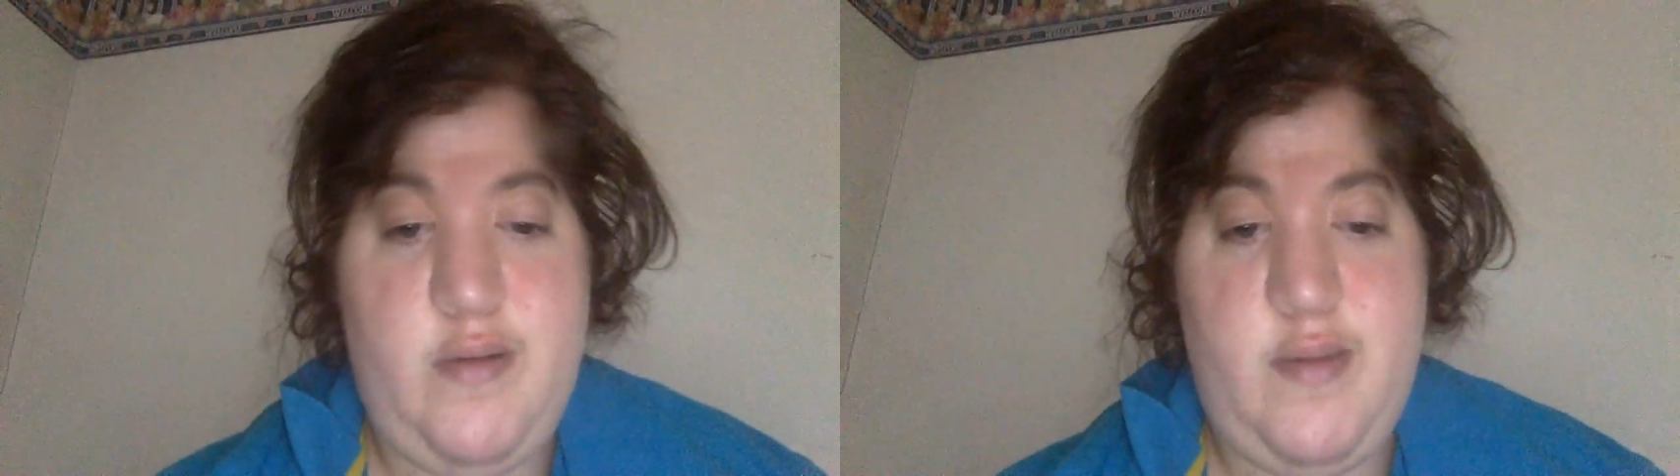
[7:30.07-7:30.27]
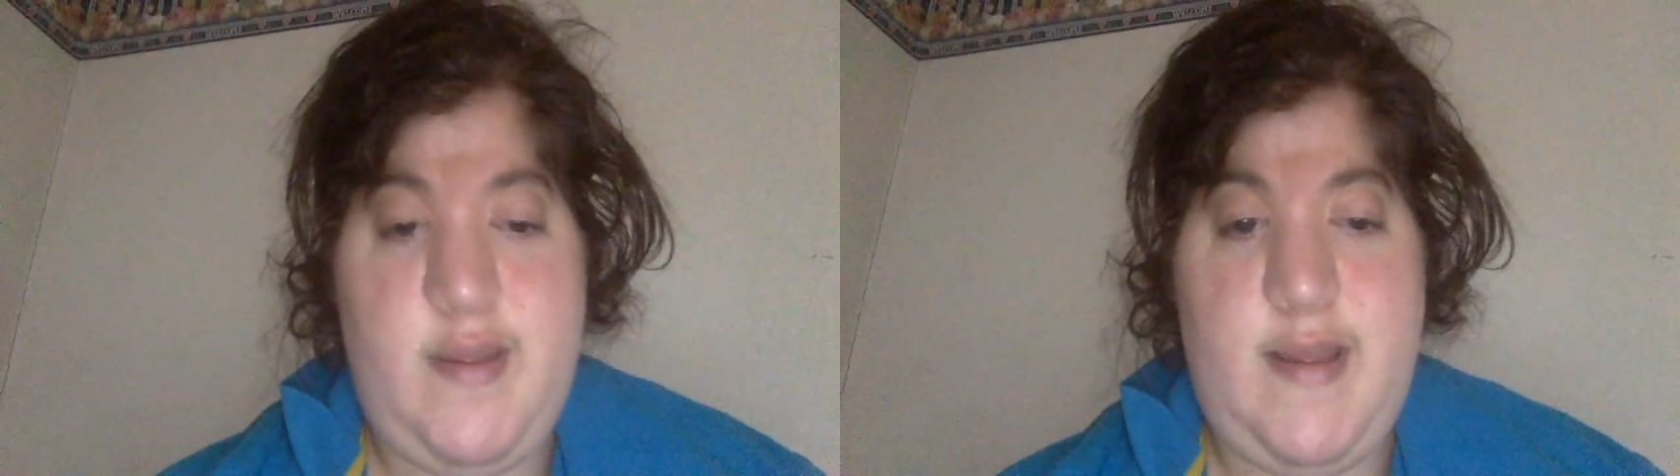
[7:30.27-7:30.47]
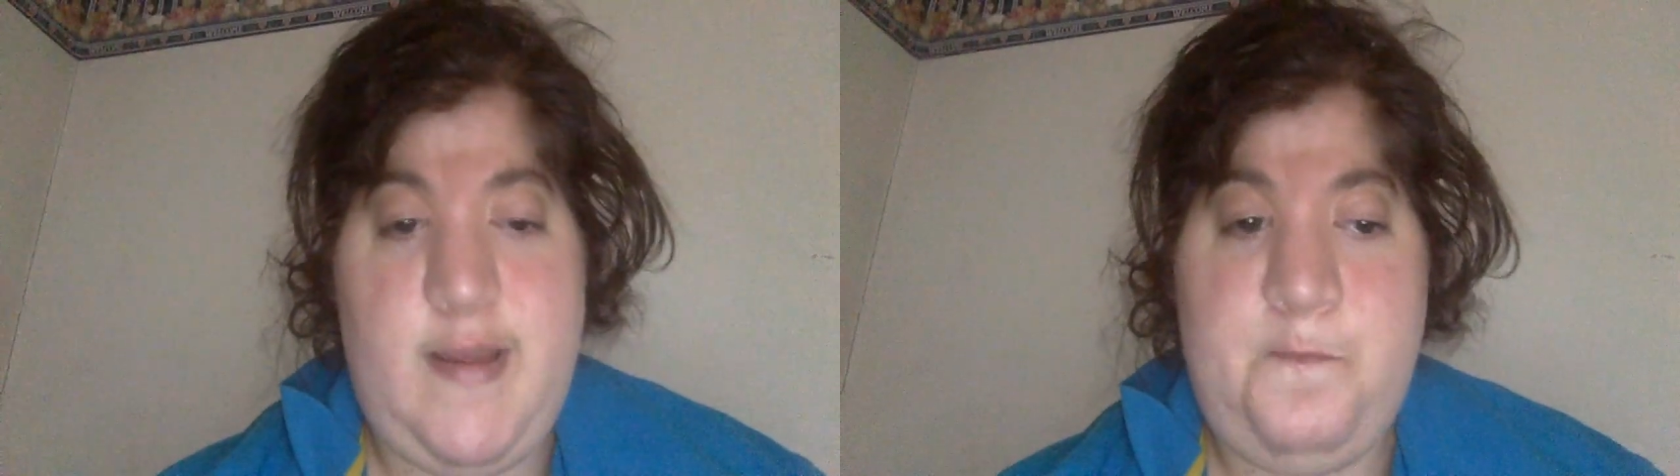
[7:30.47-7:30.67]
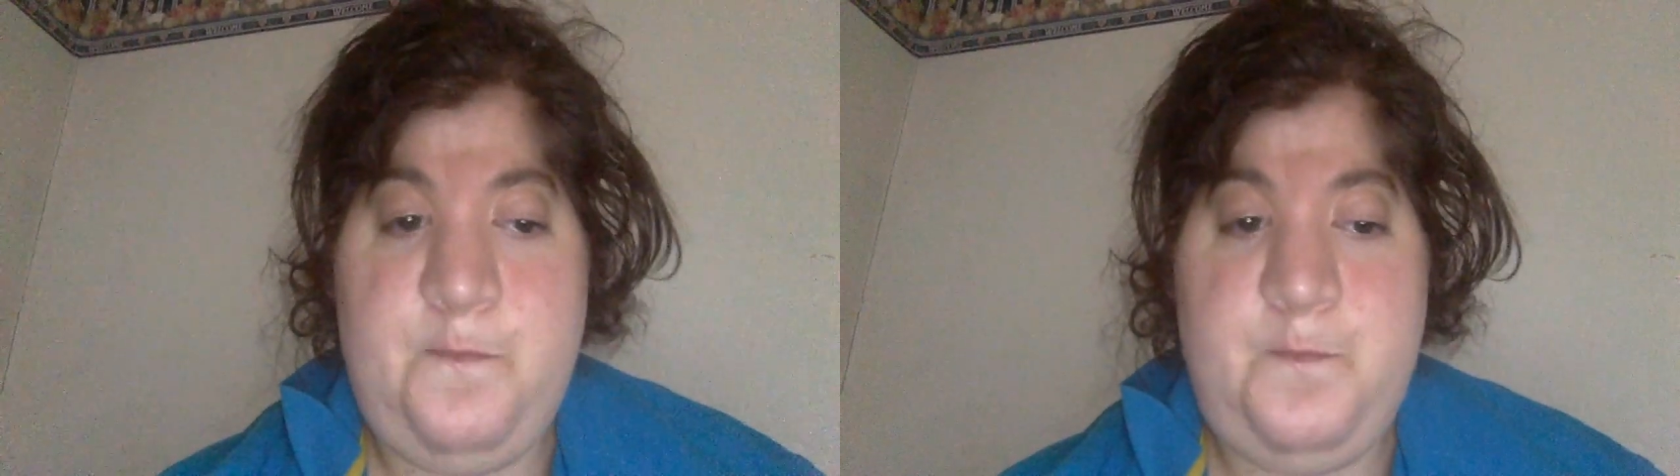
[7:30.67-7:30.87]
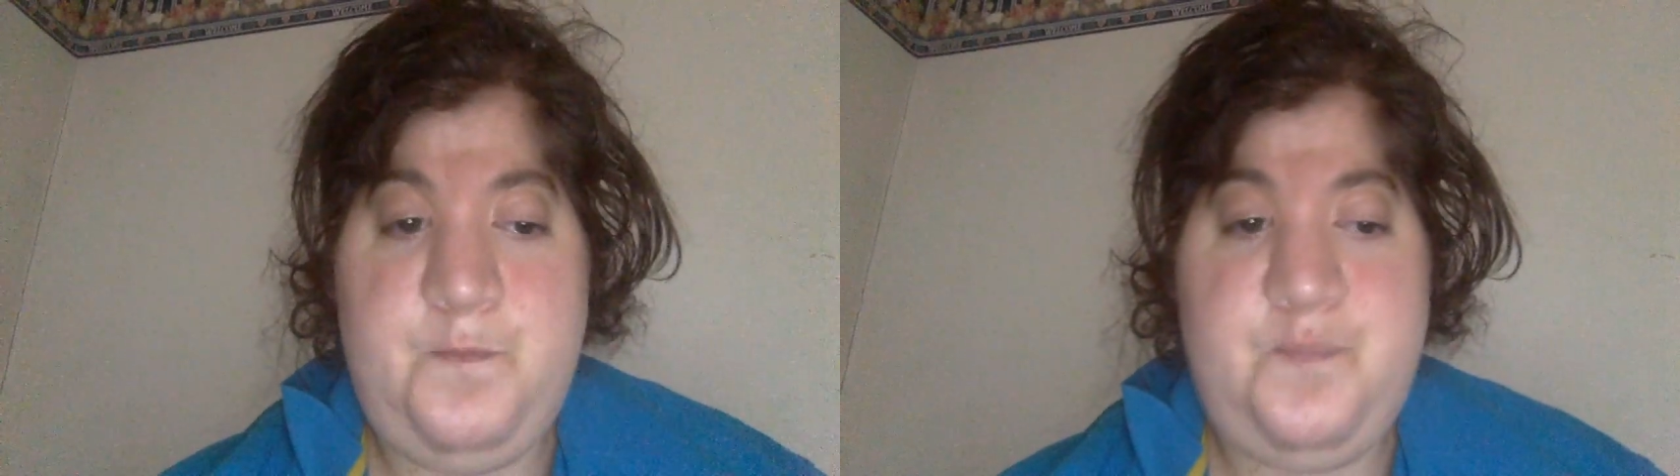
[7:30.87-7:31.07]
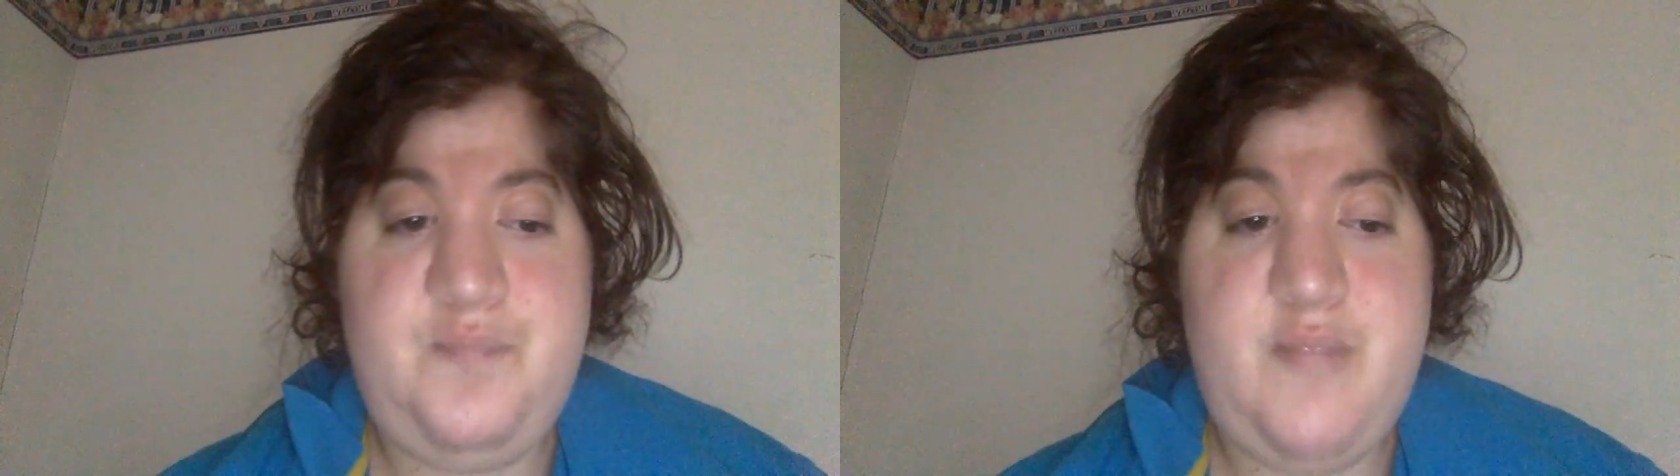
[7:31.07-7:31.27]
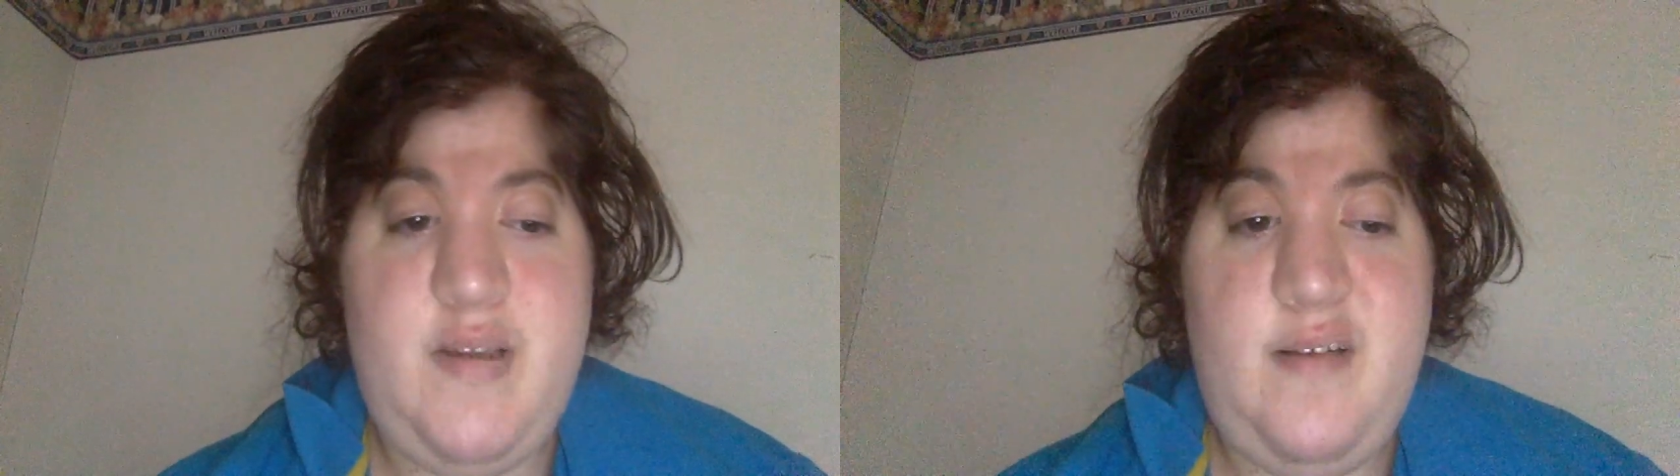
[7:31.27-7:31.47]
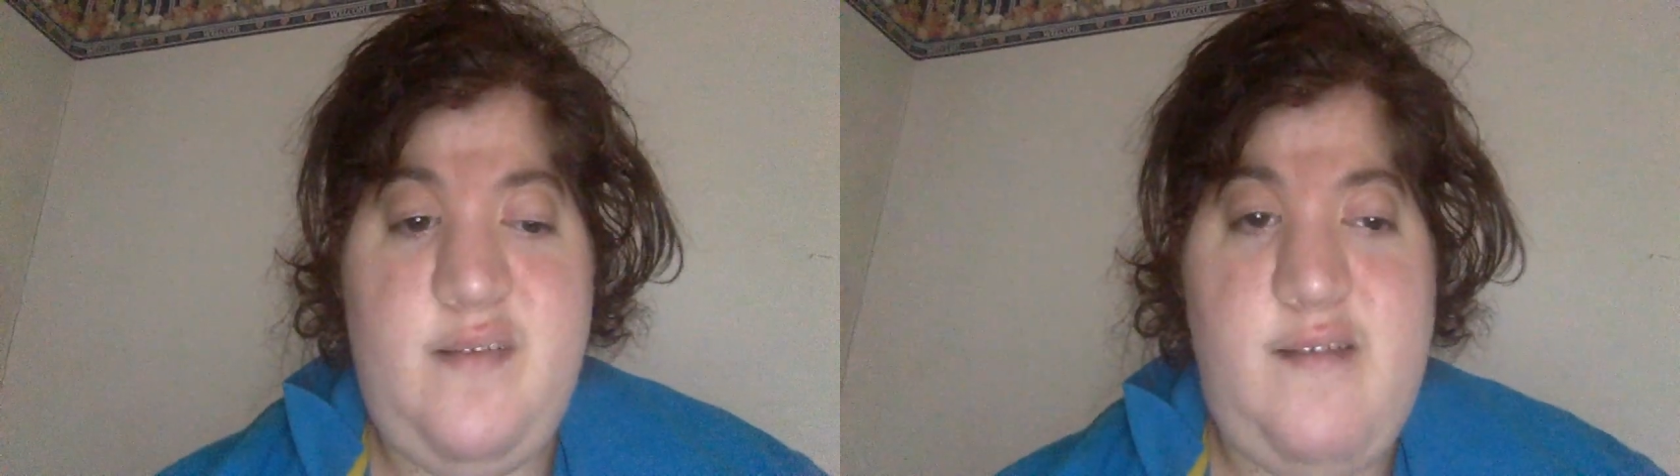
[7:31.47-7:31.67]
see
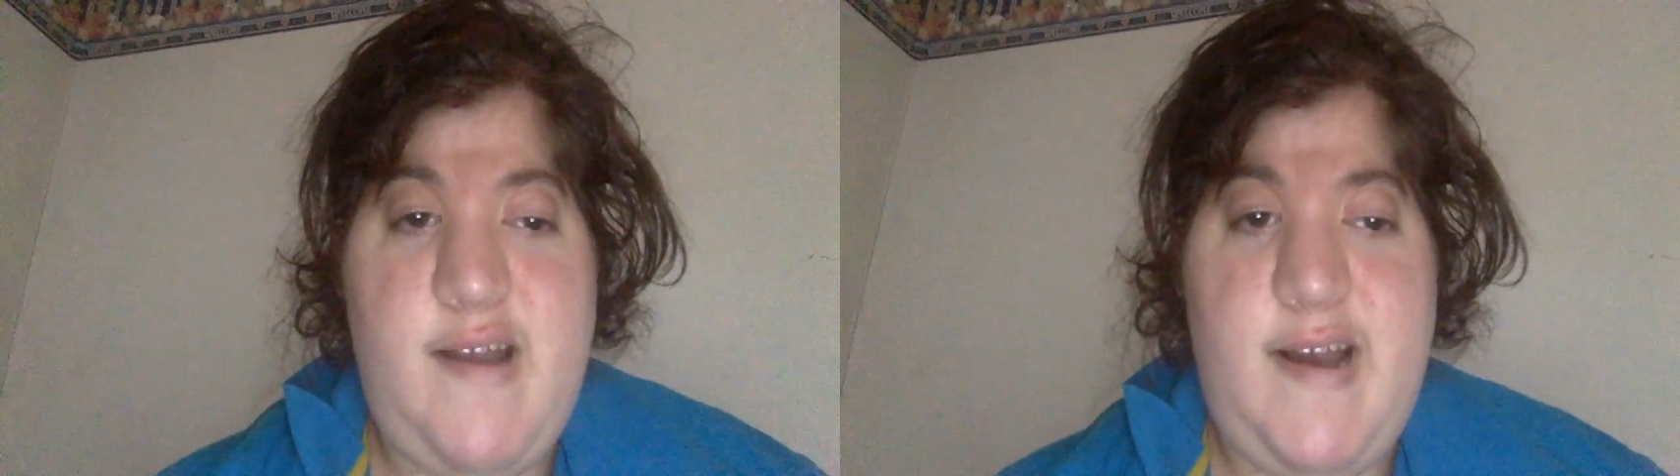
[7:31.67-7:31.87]
what